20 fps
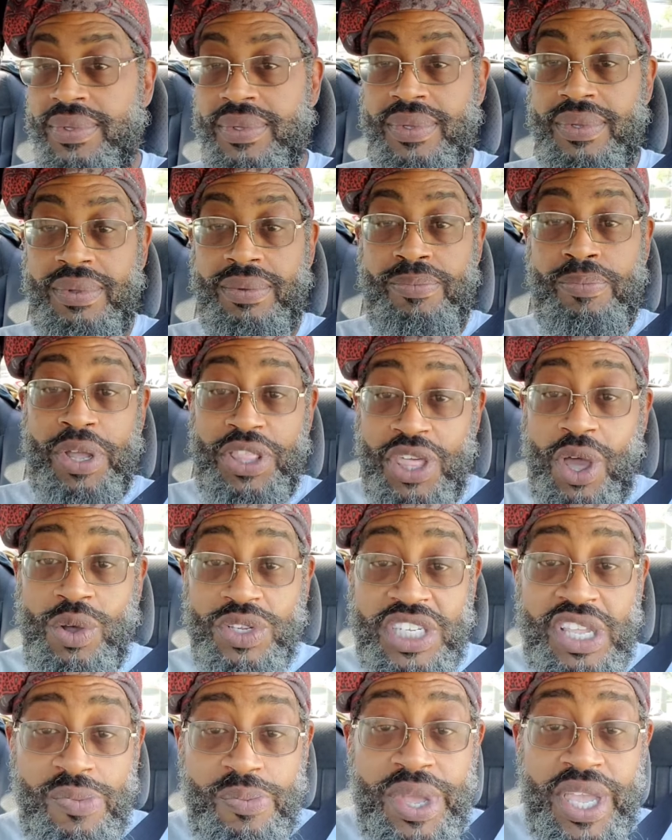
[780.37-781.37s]
But those
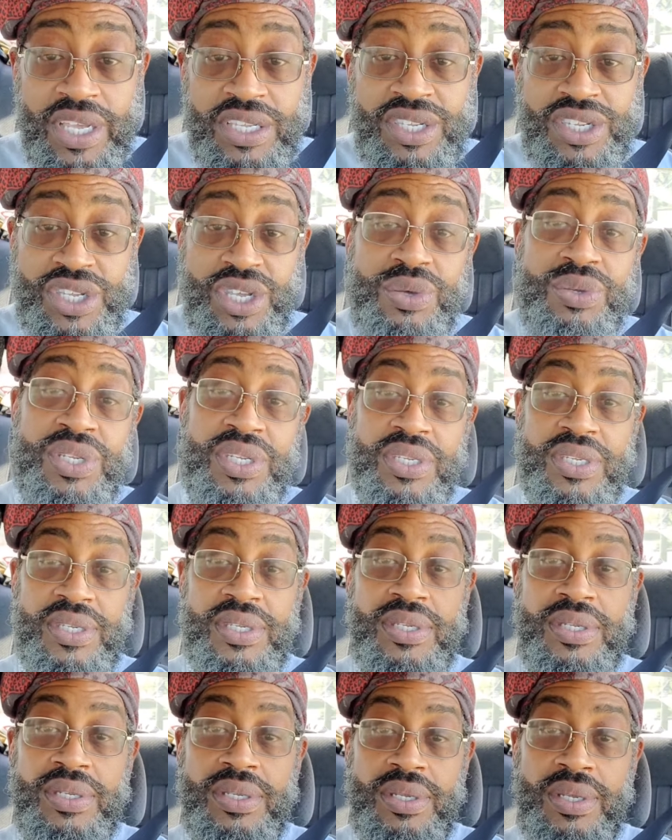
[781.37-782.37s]
can be excuses
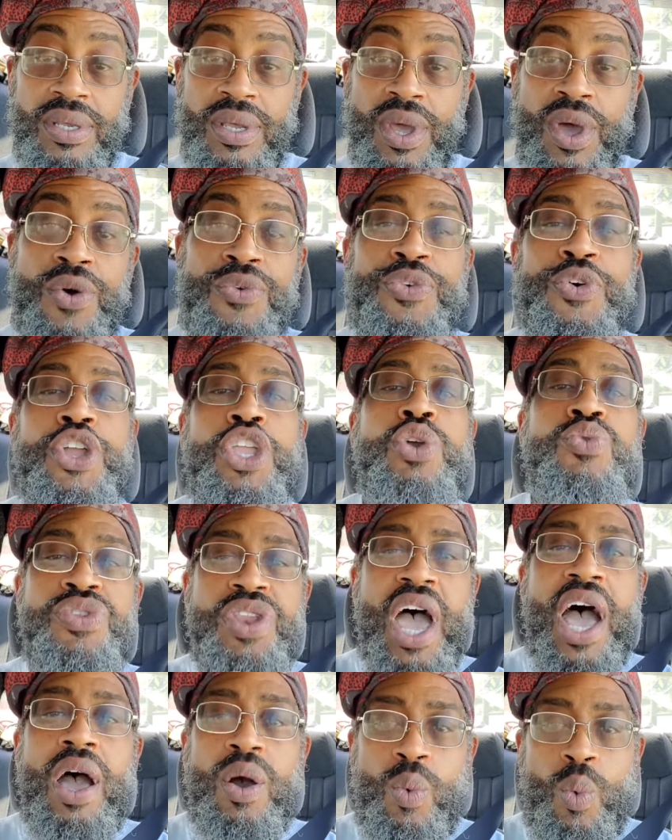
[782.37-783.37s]
for you
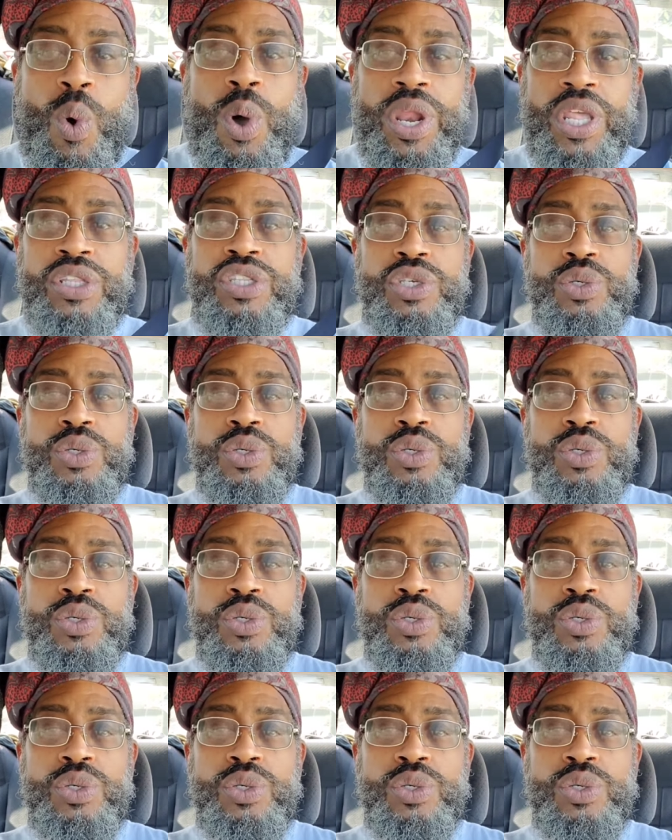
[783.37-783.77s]
not wanting to